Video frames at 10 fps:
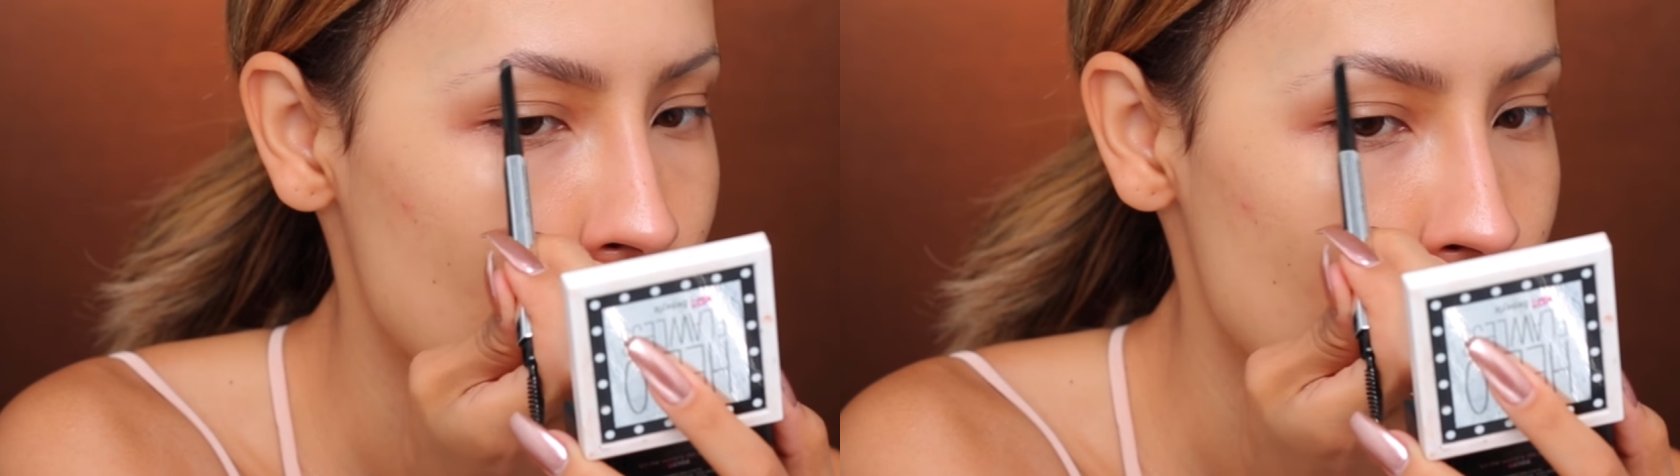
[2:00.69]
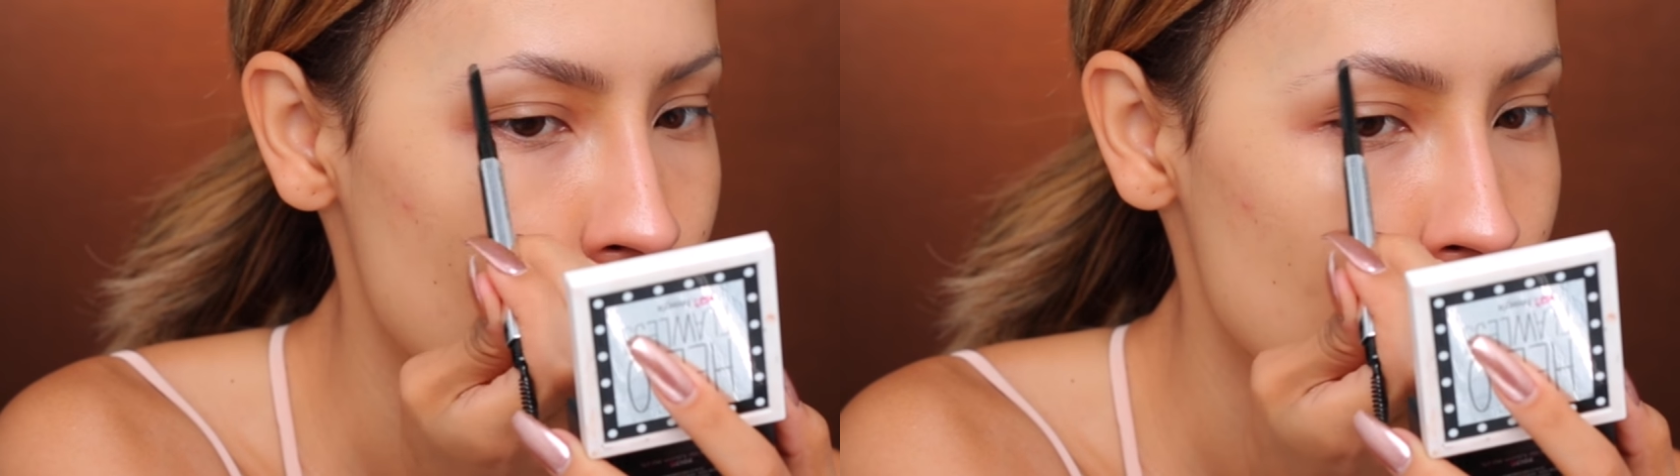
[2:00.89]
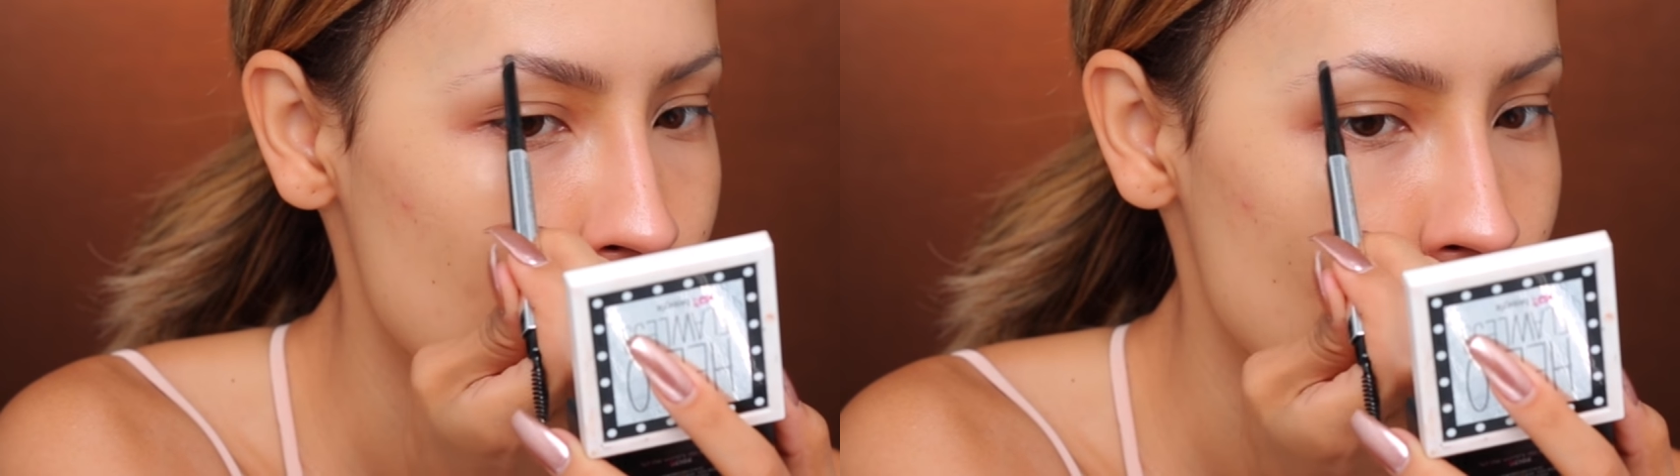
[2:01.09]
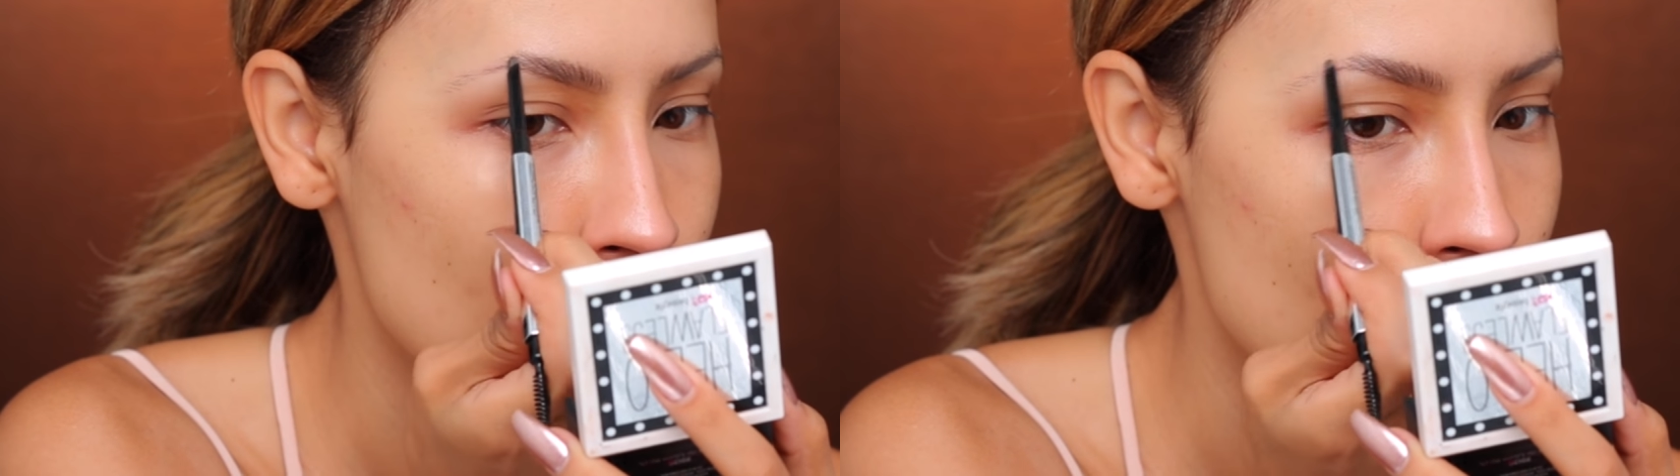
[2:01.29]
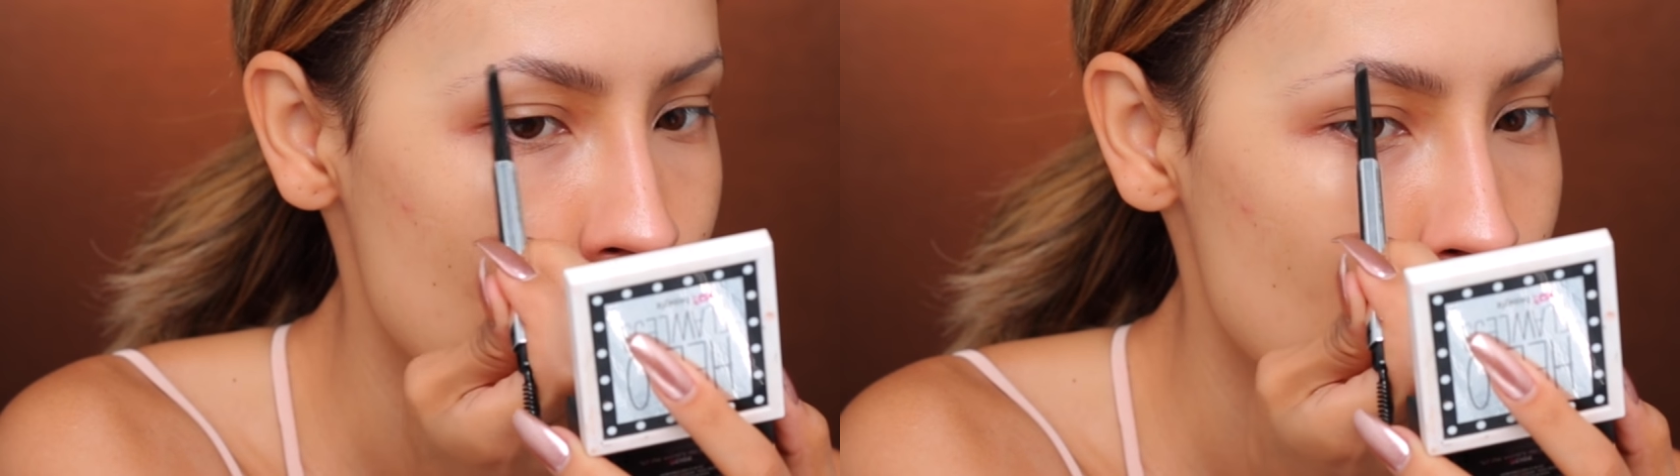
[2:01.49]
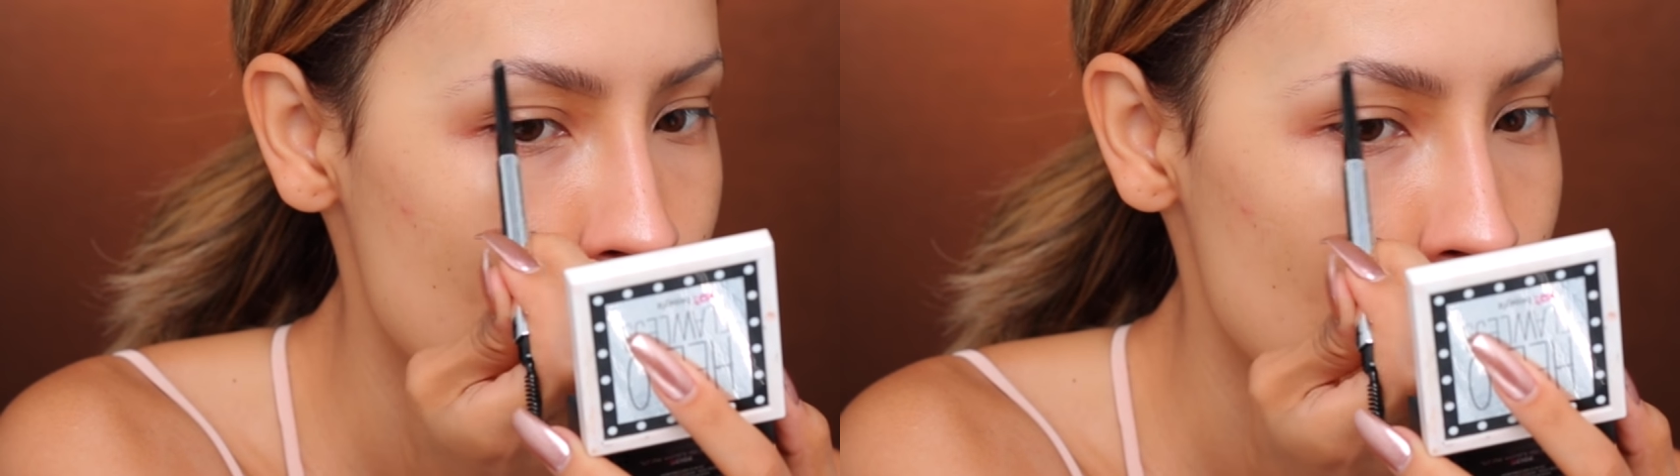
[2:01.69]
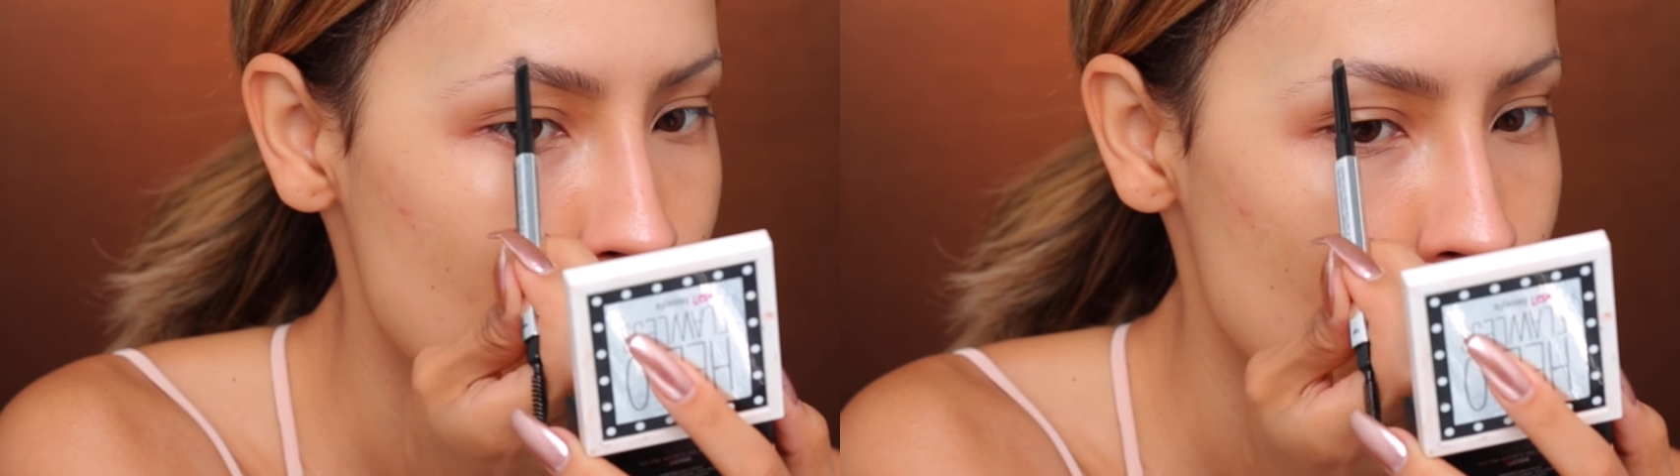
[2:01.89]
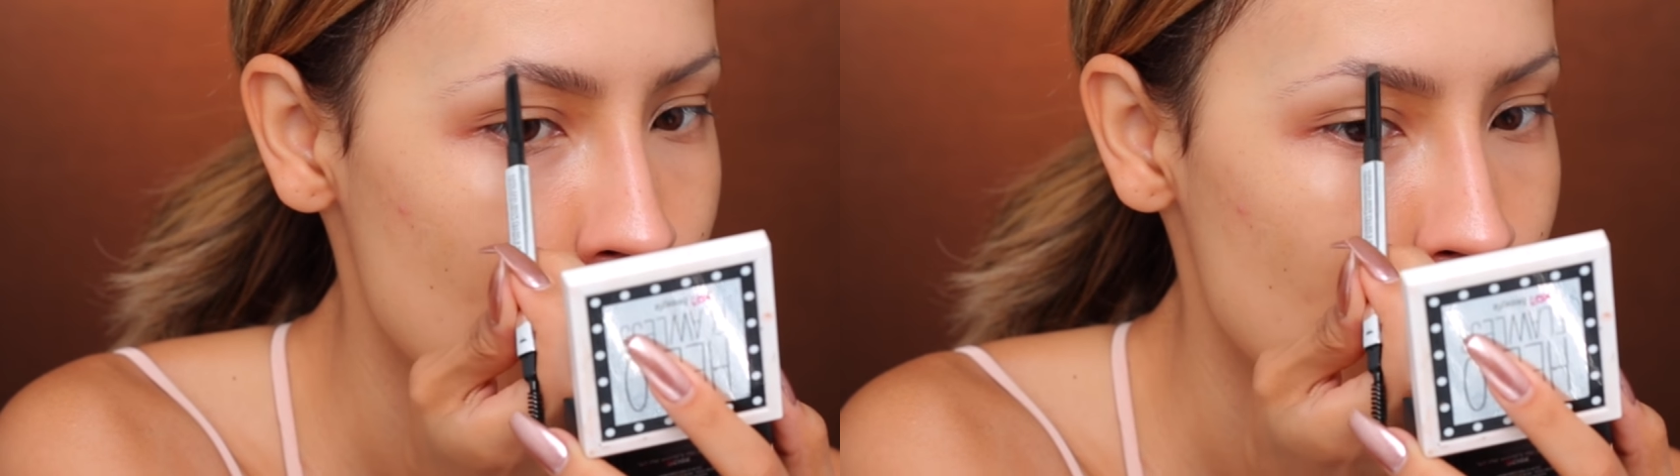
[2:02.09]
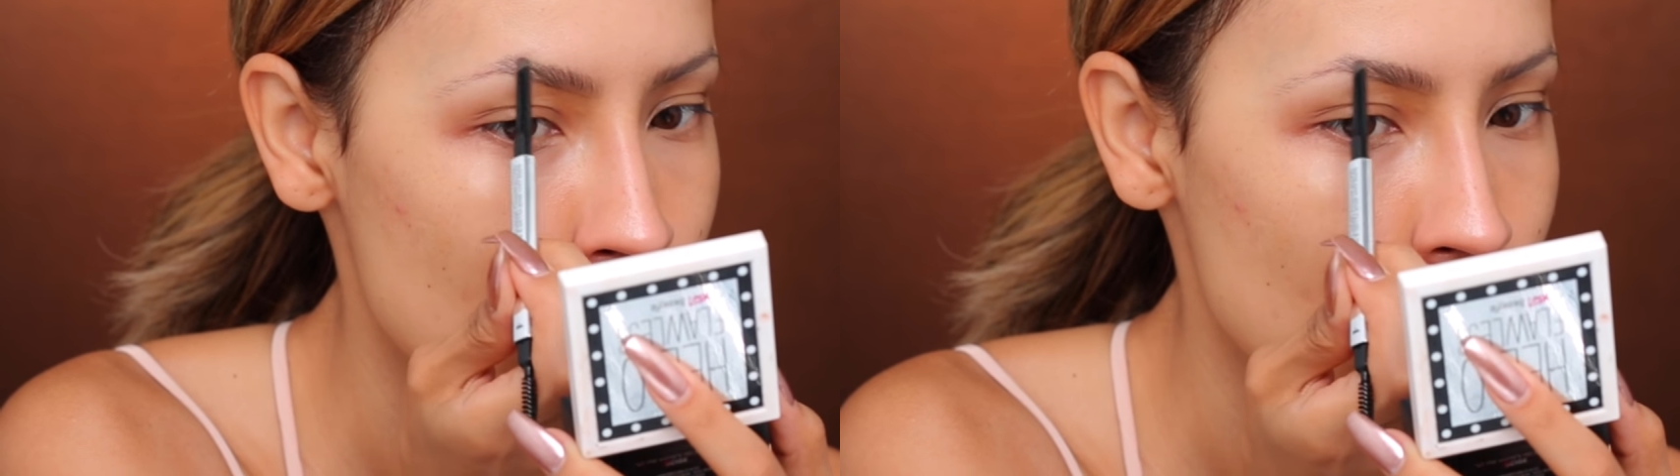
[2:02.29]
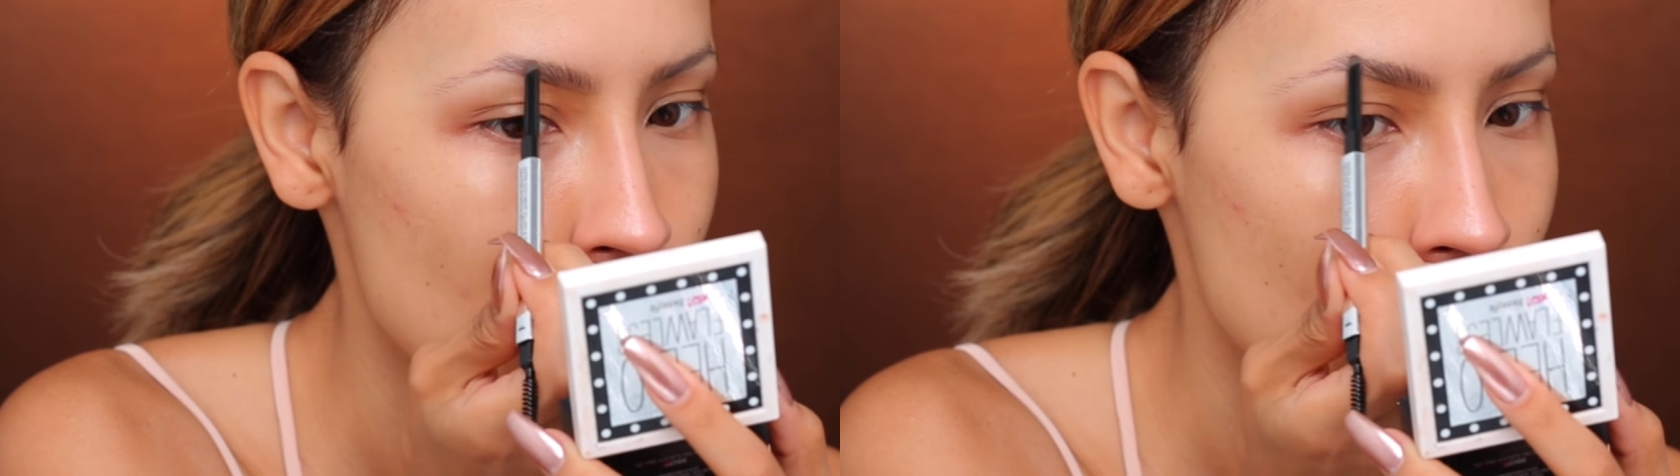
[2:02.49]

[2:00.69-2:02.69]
areas over here so I